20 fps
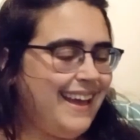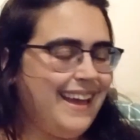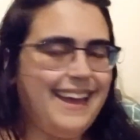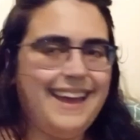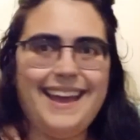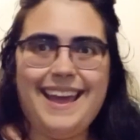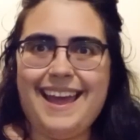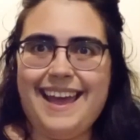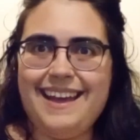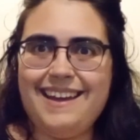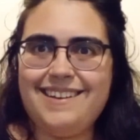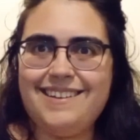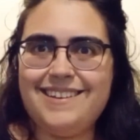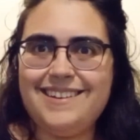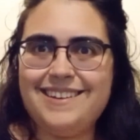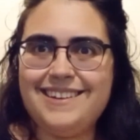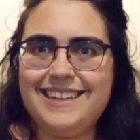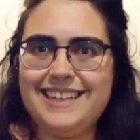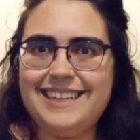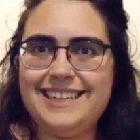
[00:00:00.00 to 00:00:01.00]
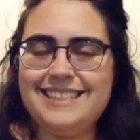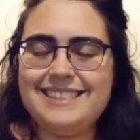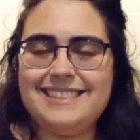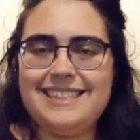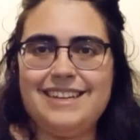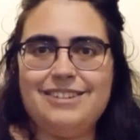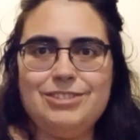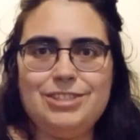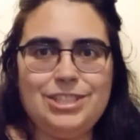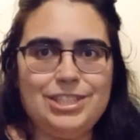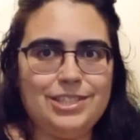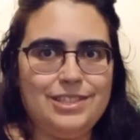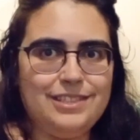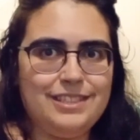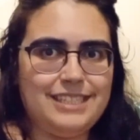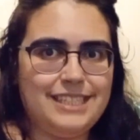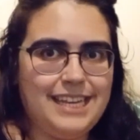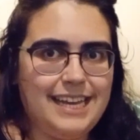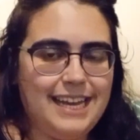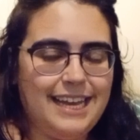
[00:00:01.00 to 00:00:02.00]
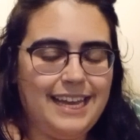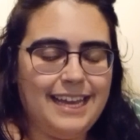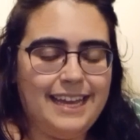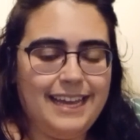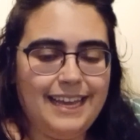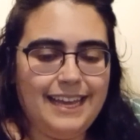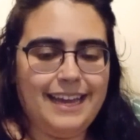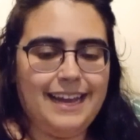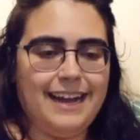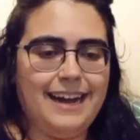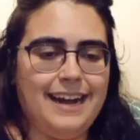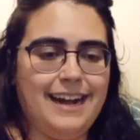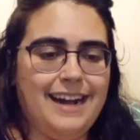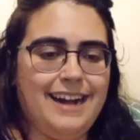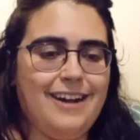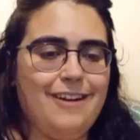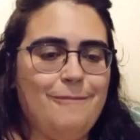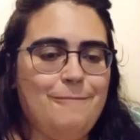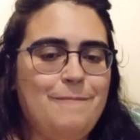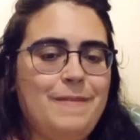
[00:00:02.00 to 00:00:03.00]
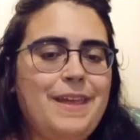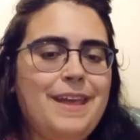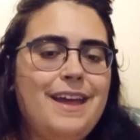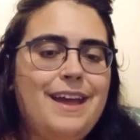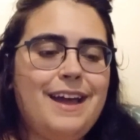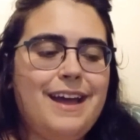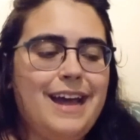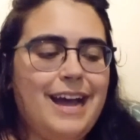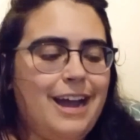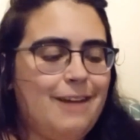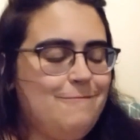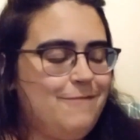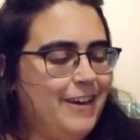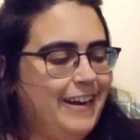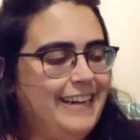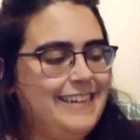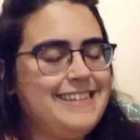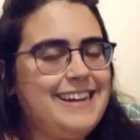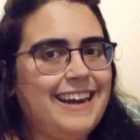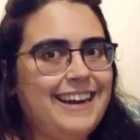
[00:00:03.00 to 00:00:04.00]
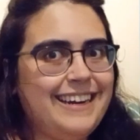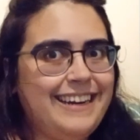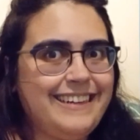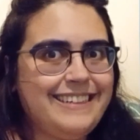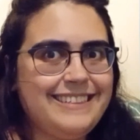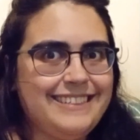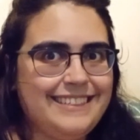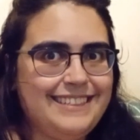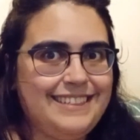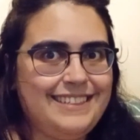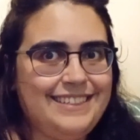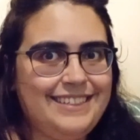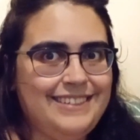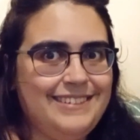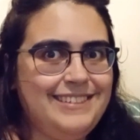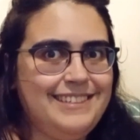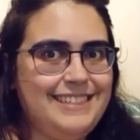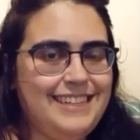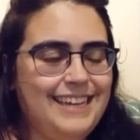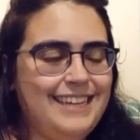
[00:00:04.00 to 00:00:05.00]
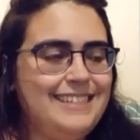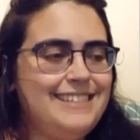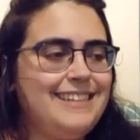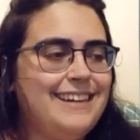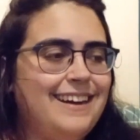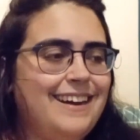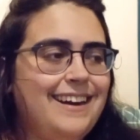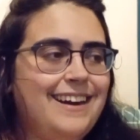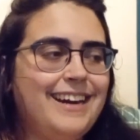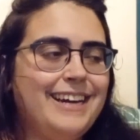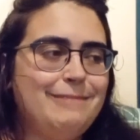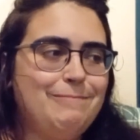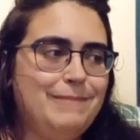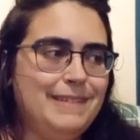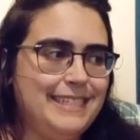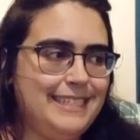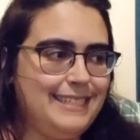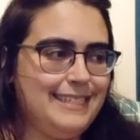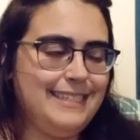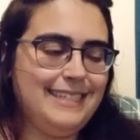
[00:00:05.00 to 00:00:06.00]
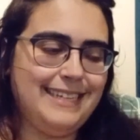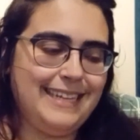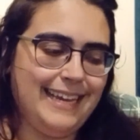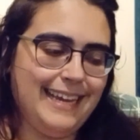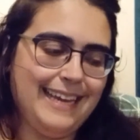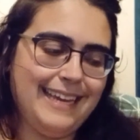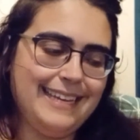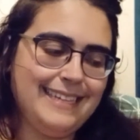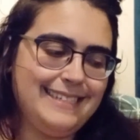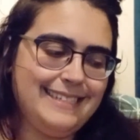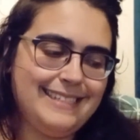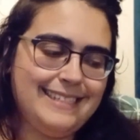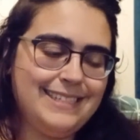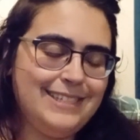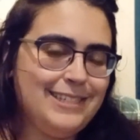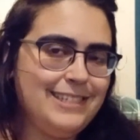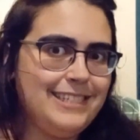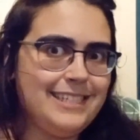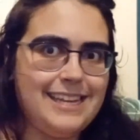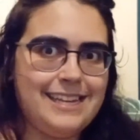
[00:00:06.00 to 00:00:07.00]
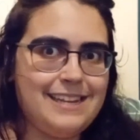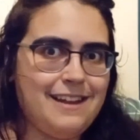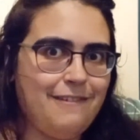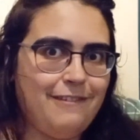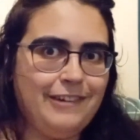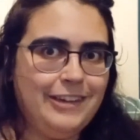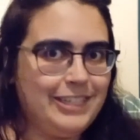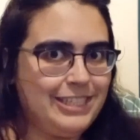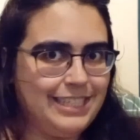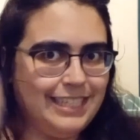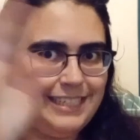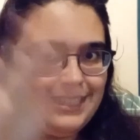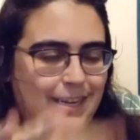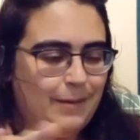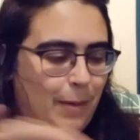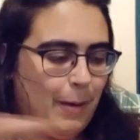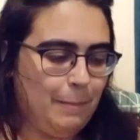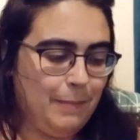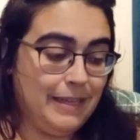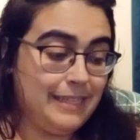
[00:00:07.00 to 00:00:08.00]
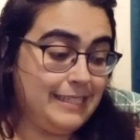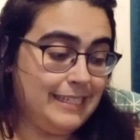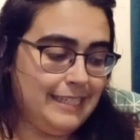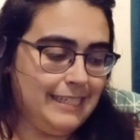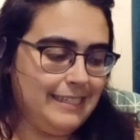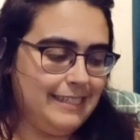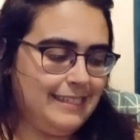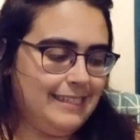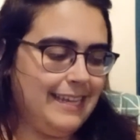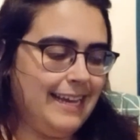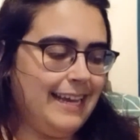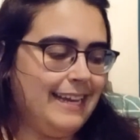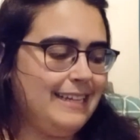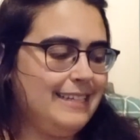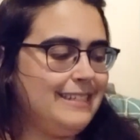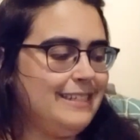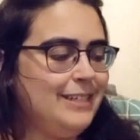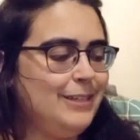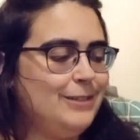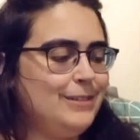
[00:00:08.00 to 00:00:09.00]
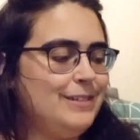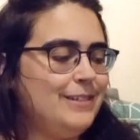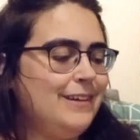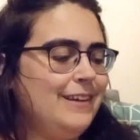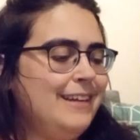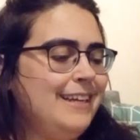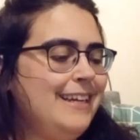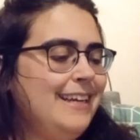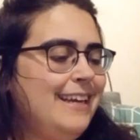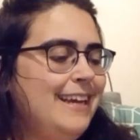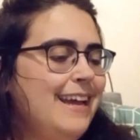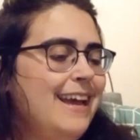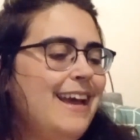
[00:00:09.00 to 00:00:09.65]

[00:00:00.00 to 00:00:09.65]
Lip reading: Hey all, it is now Tuesday. I'm very tired because Tuesdays are busy days. Tuesdays and Thursdays are my busiest days usually.